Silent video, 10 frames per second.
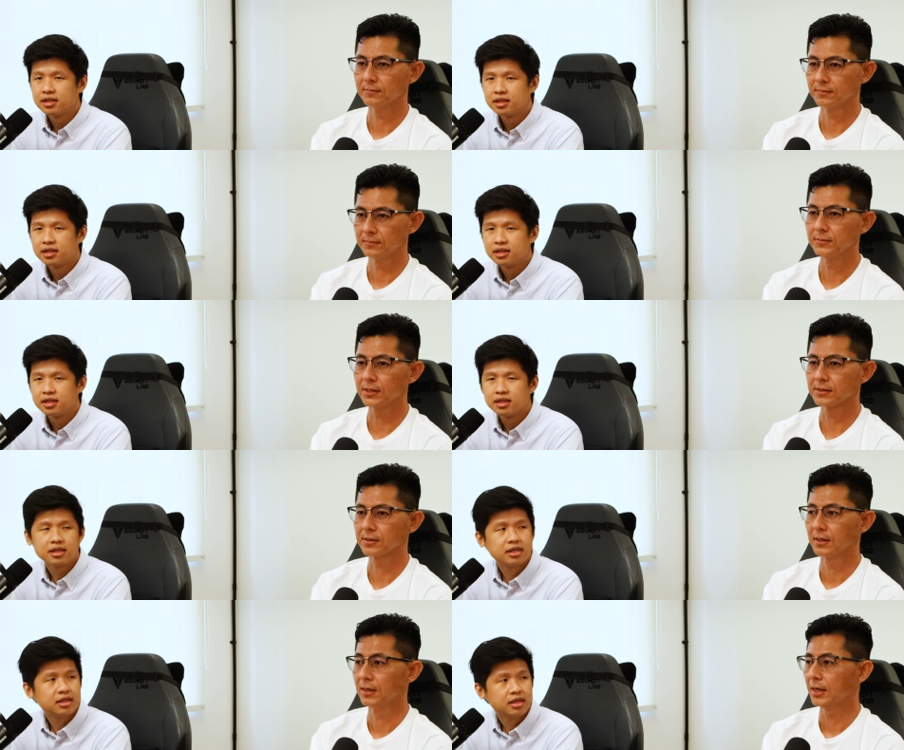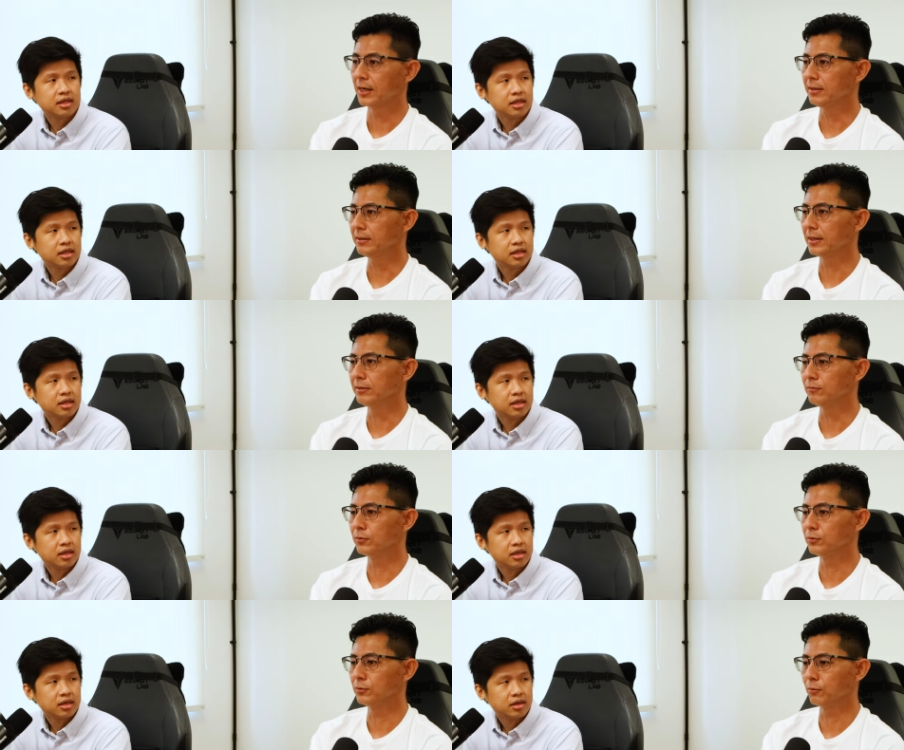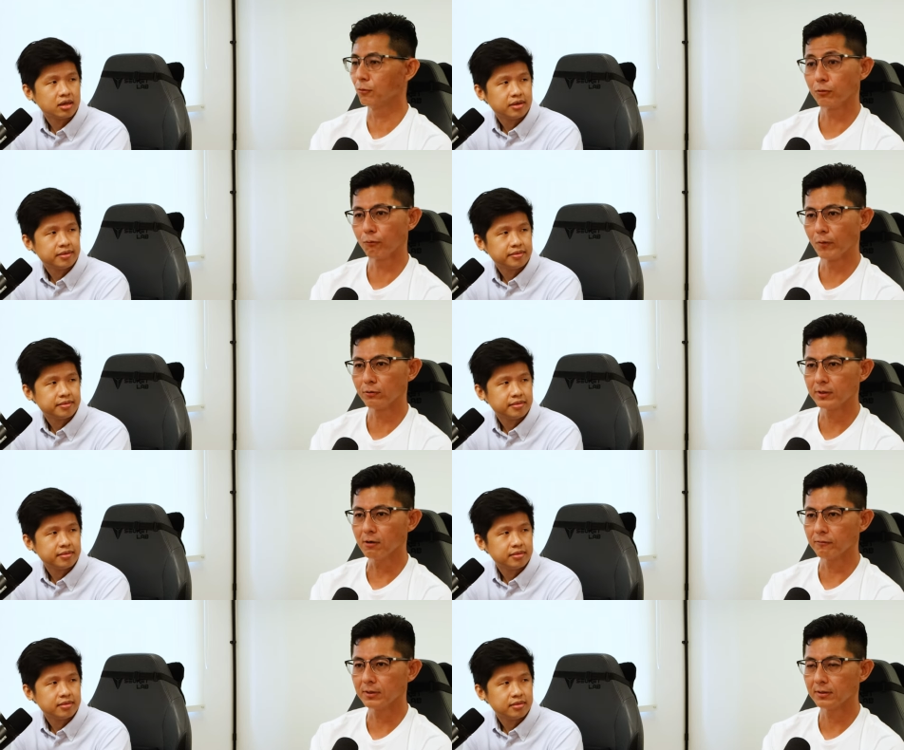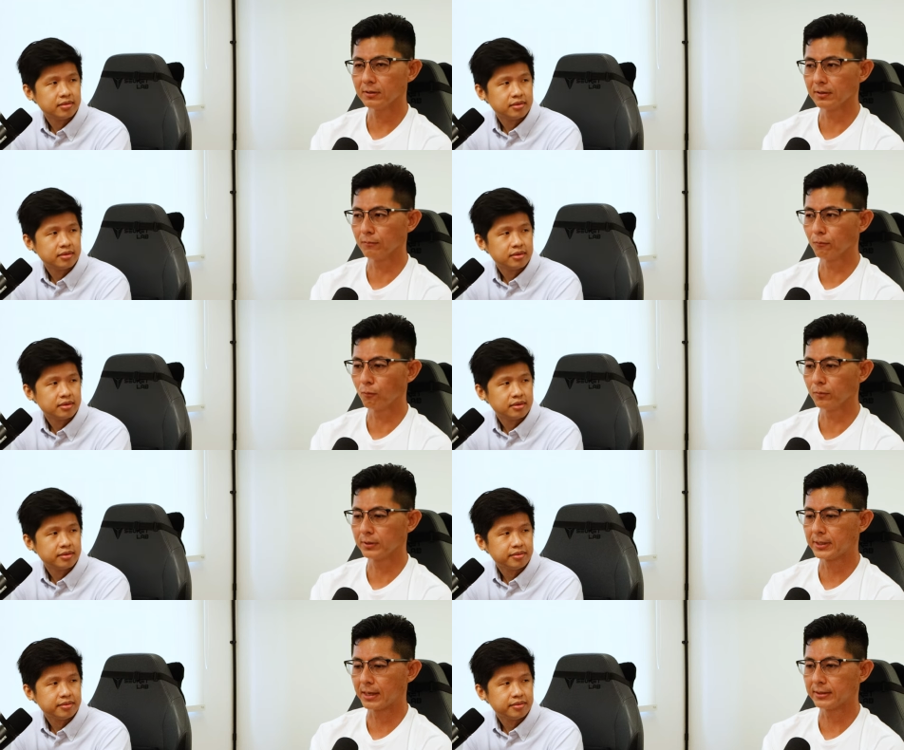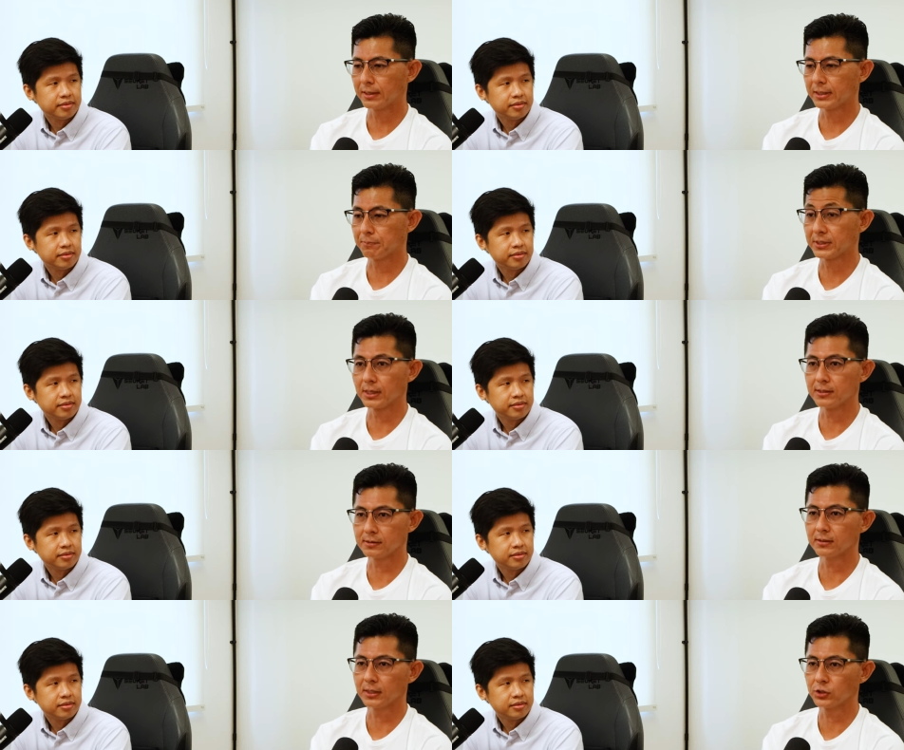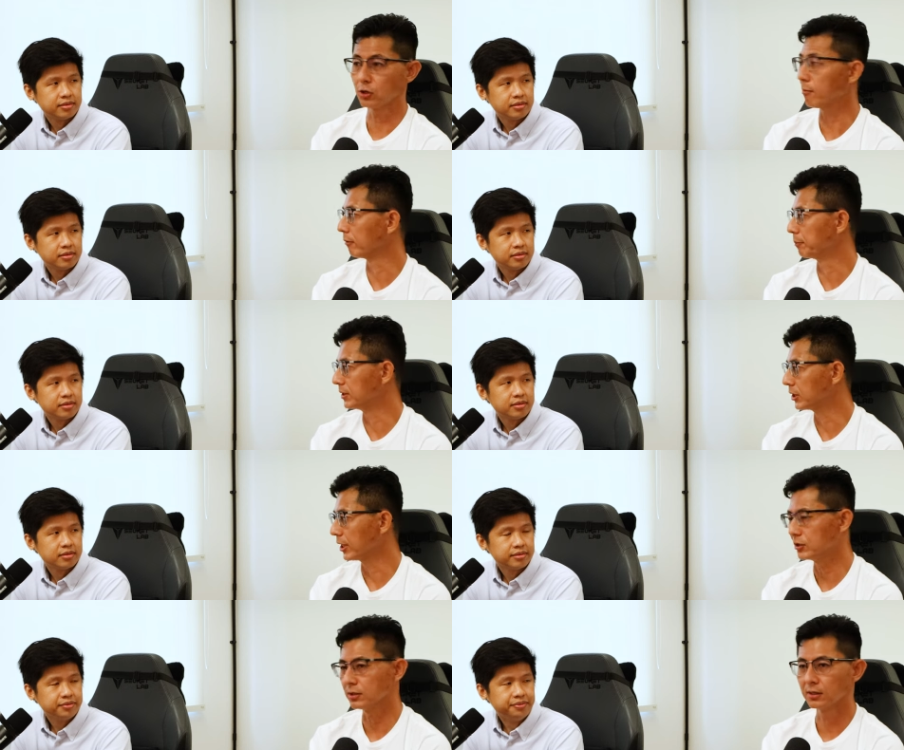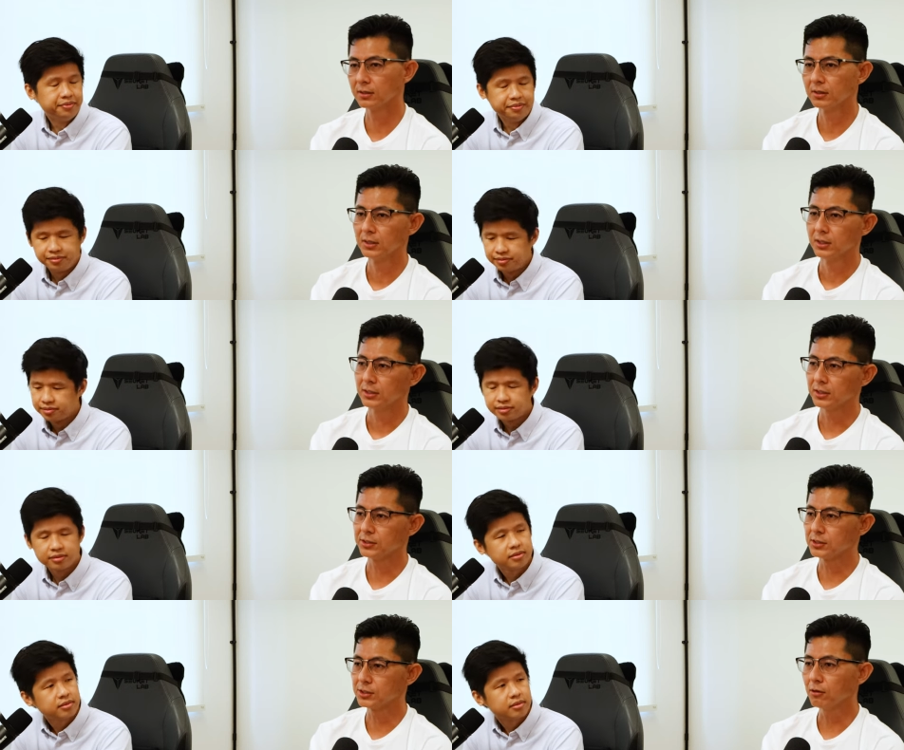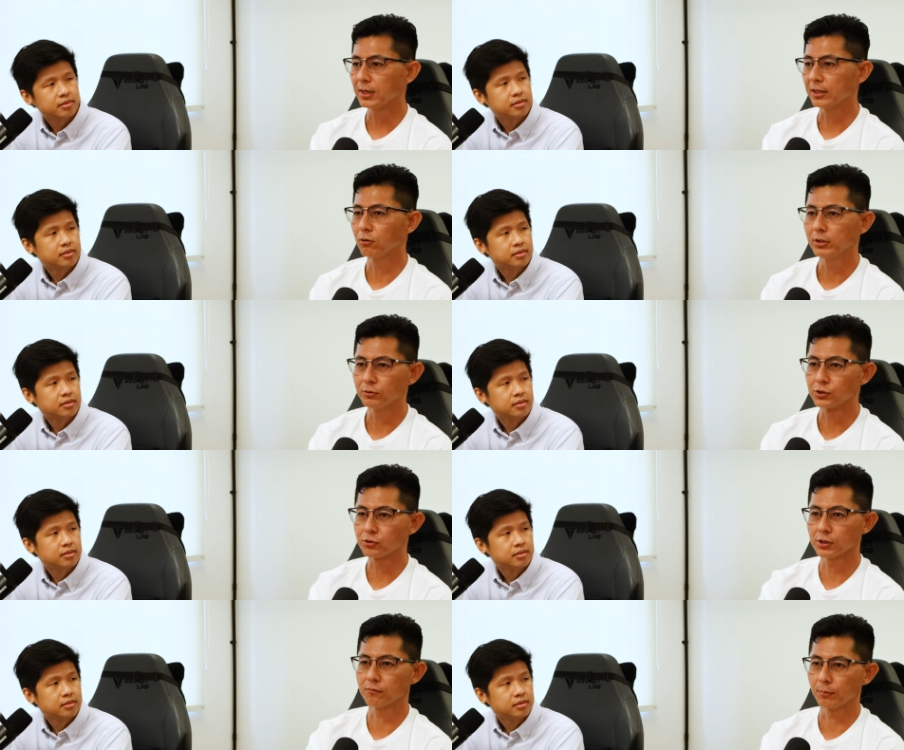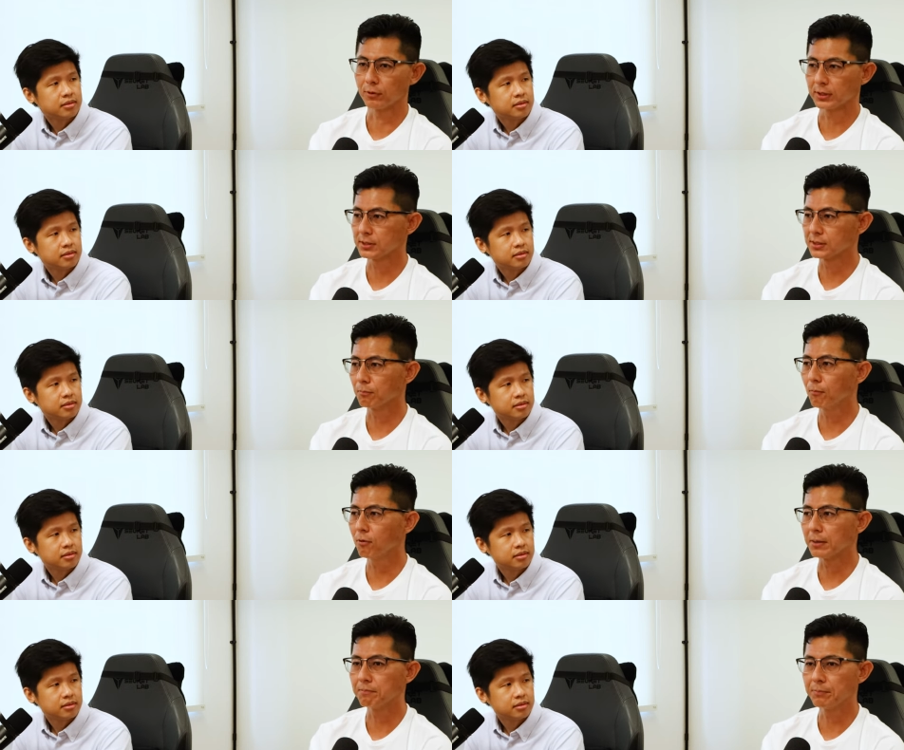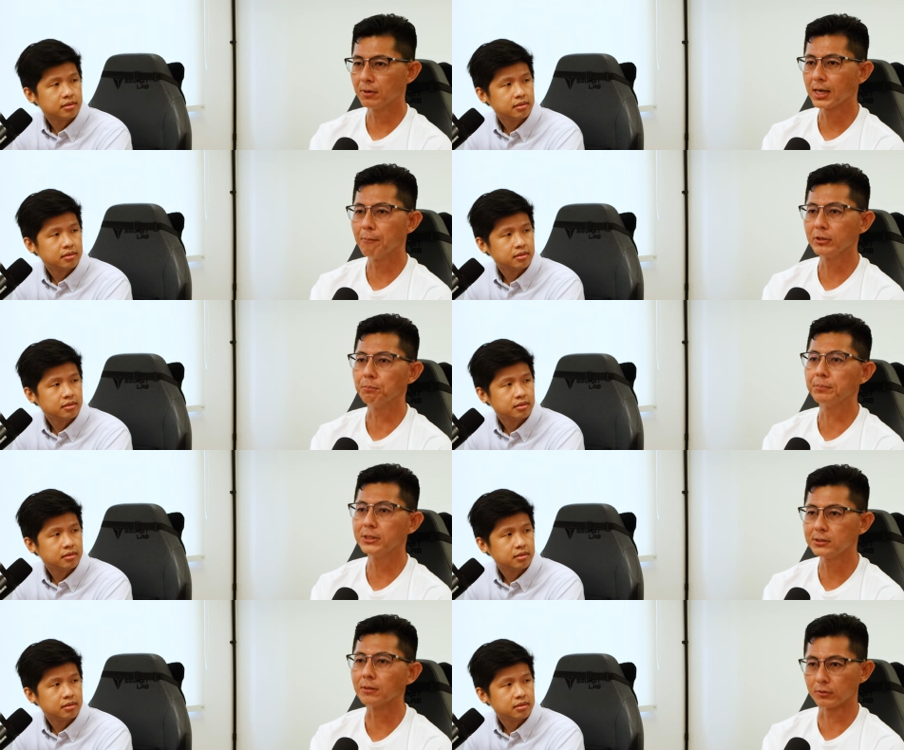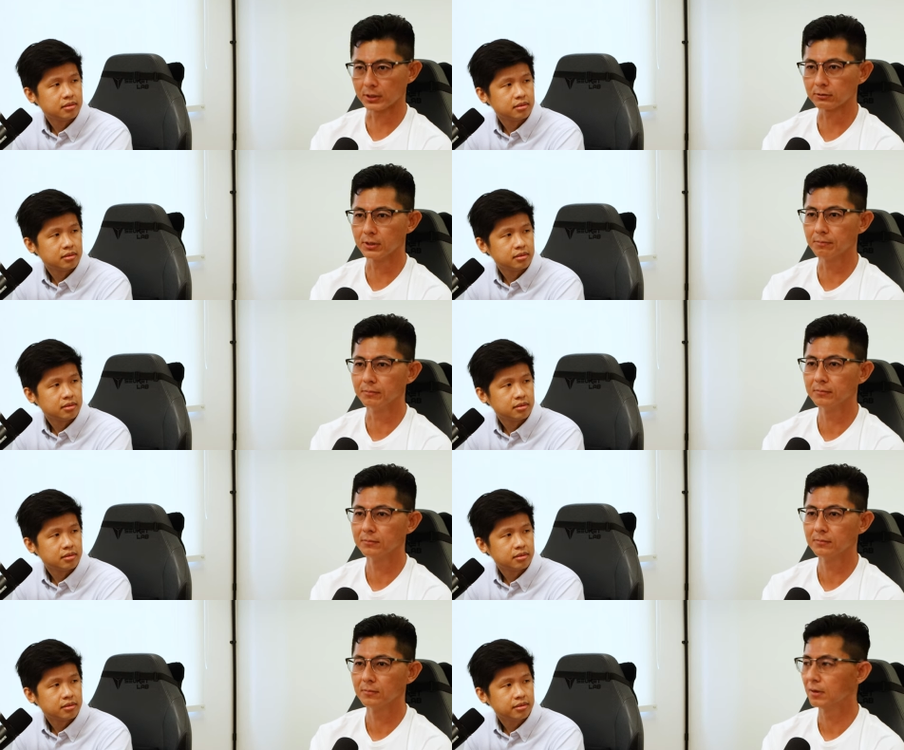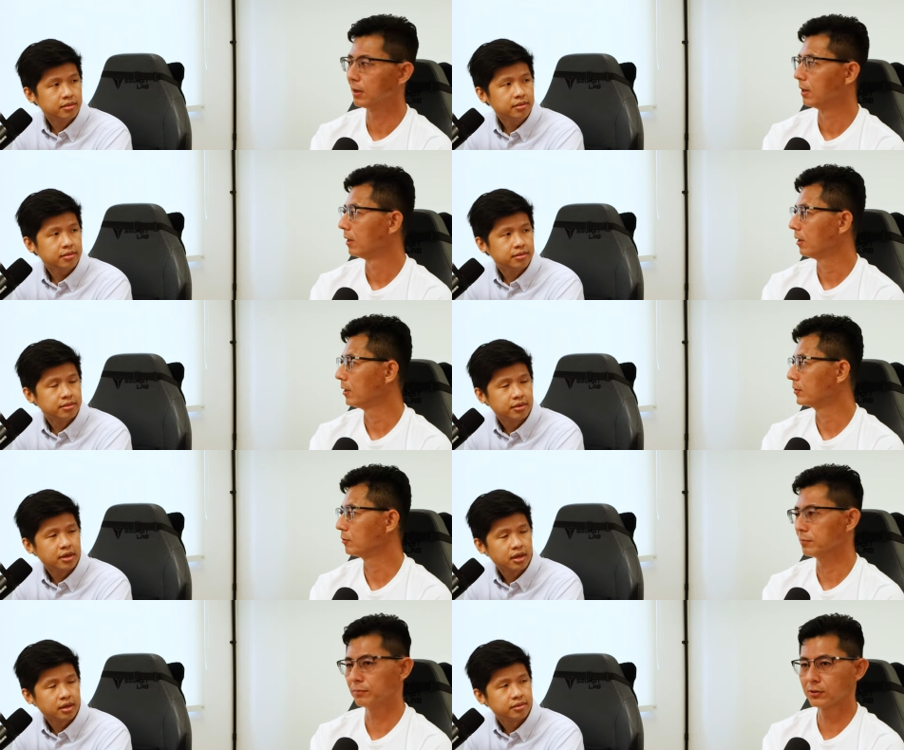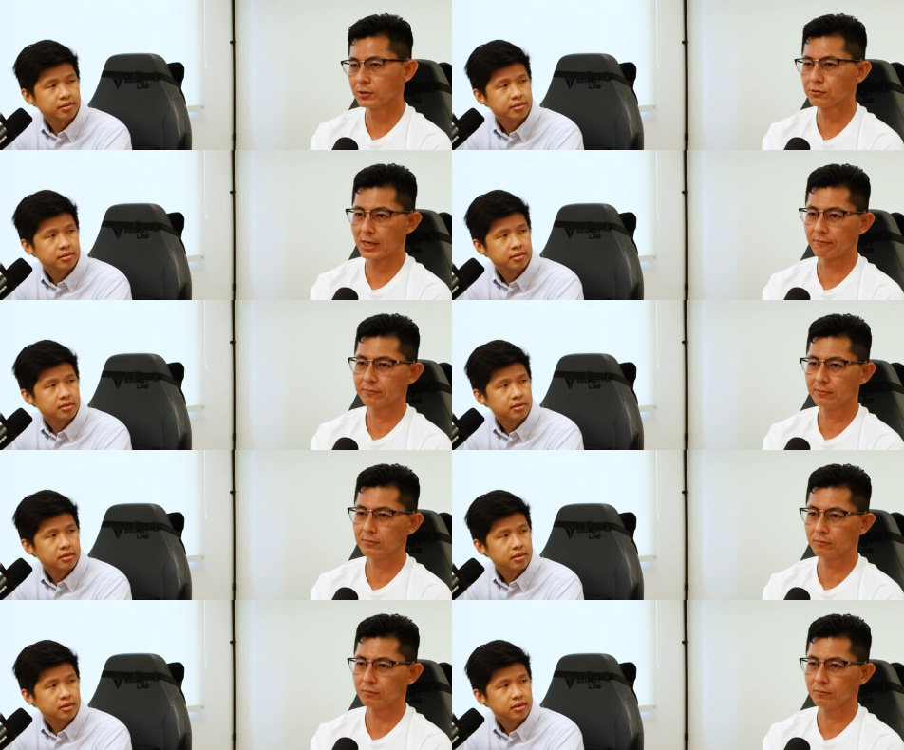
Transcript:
Speaker 1: do they? Yes. And then, and then you, you, when you think of it, uh, their, their, their purchaser, their job or the purchaser, yeah. it's, it's not like going to source for product, it's more like people coming to pitch their product to them. Okay, yeah. Mm, ah, yeah so because you have